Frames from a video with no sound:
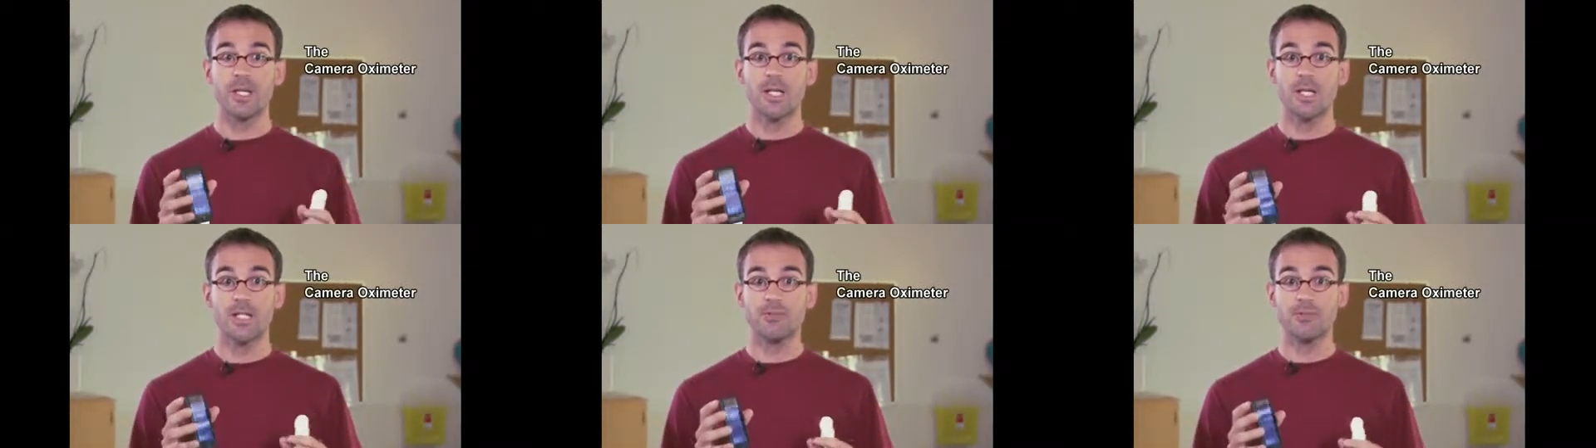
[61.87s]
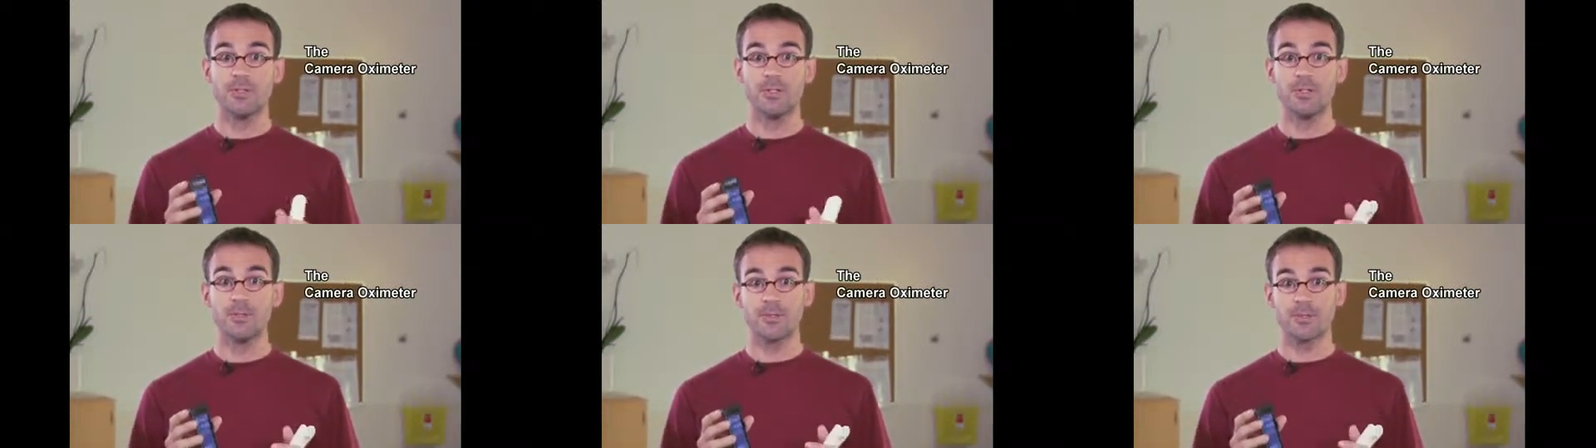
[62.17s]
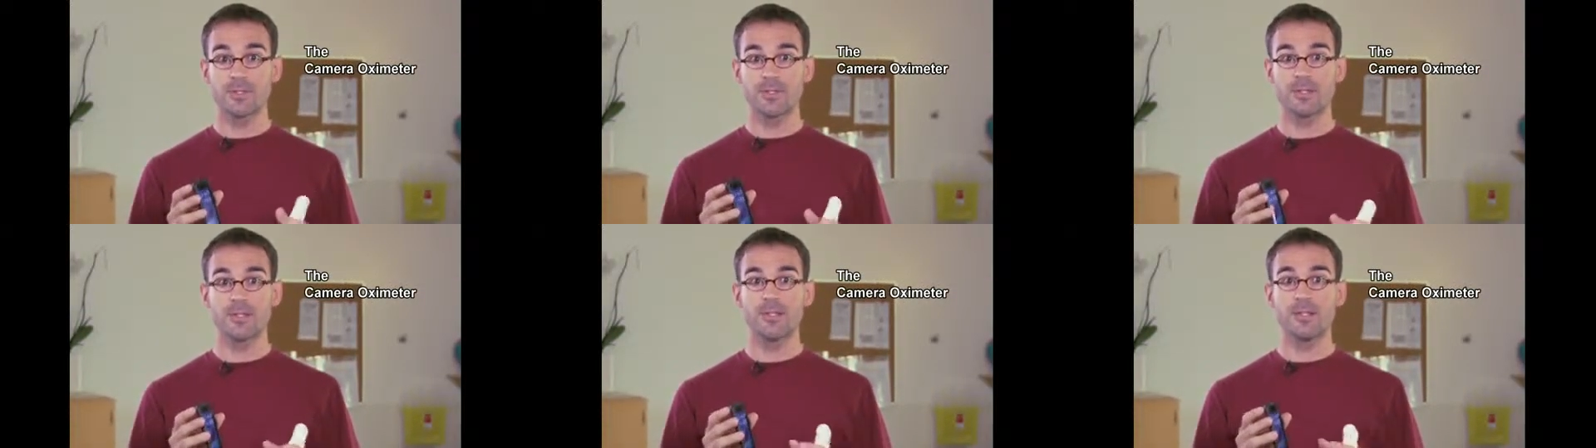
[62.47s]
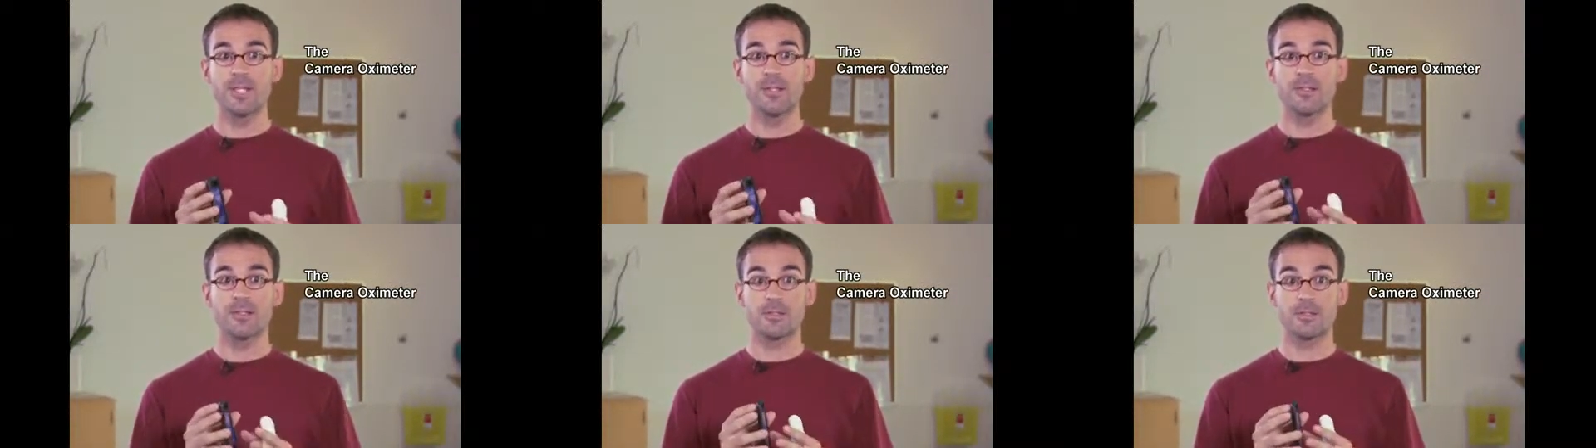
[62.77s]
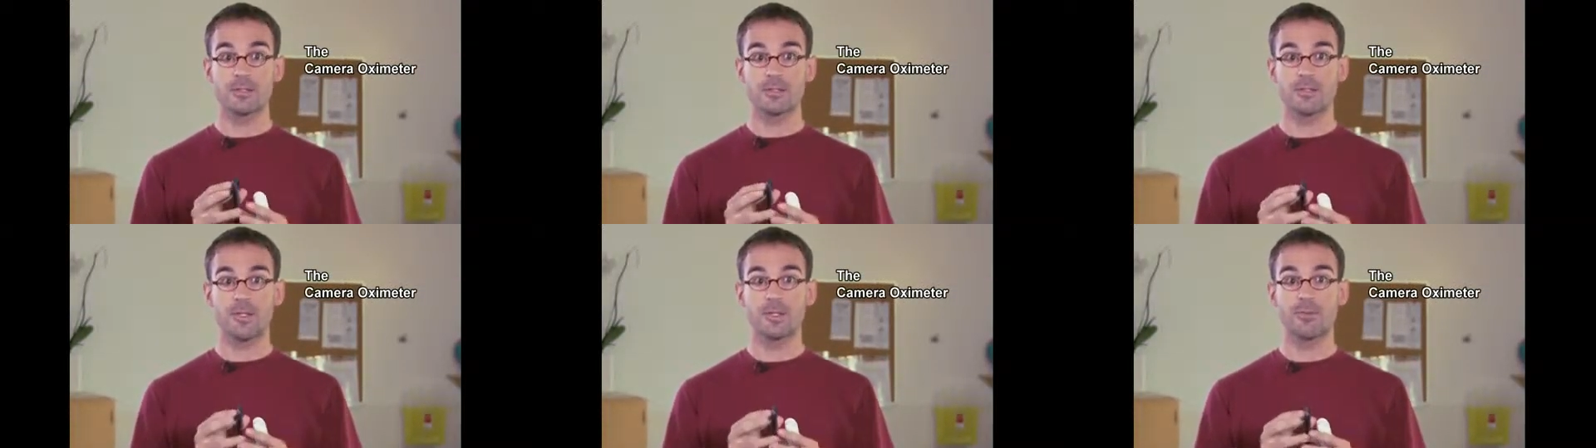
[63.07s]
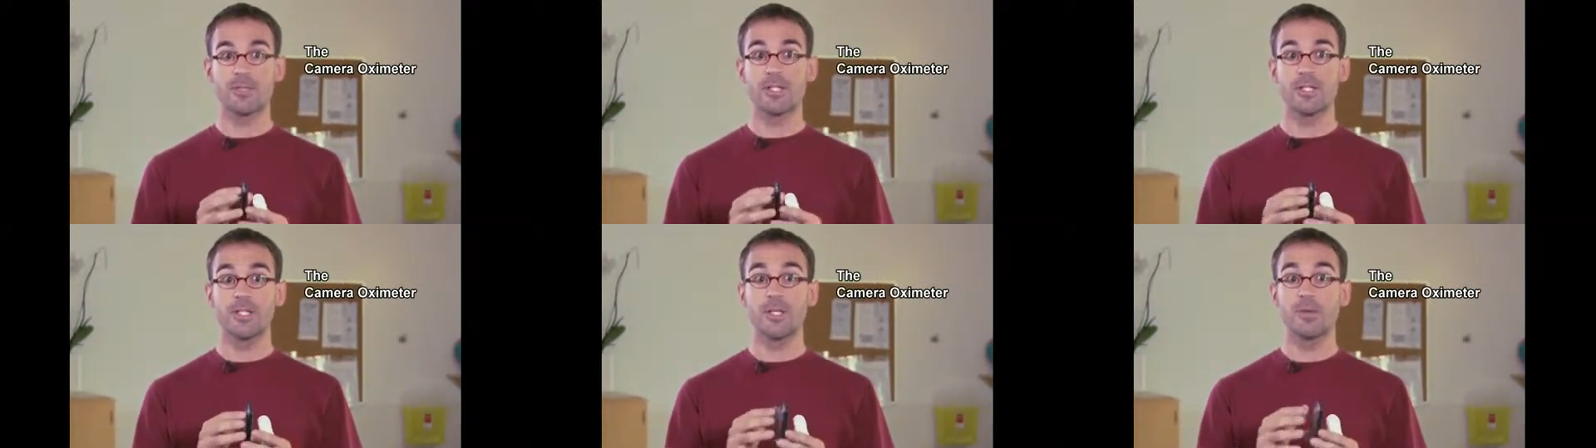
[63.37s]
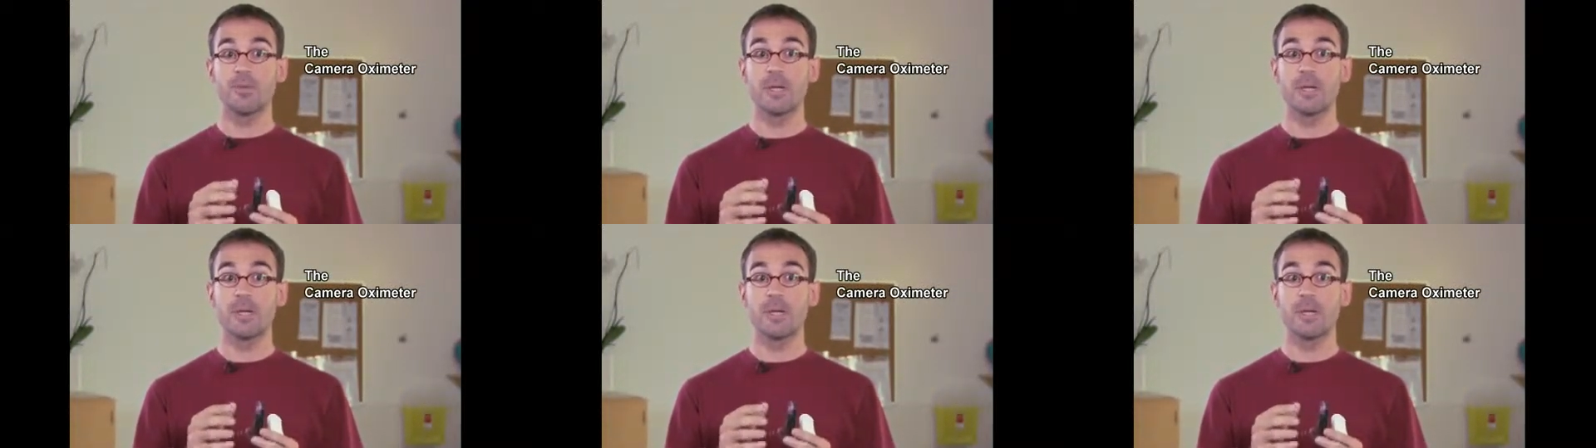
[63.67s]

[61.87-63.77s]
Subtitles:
It will use the sensors already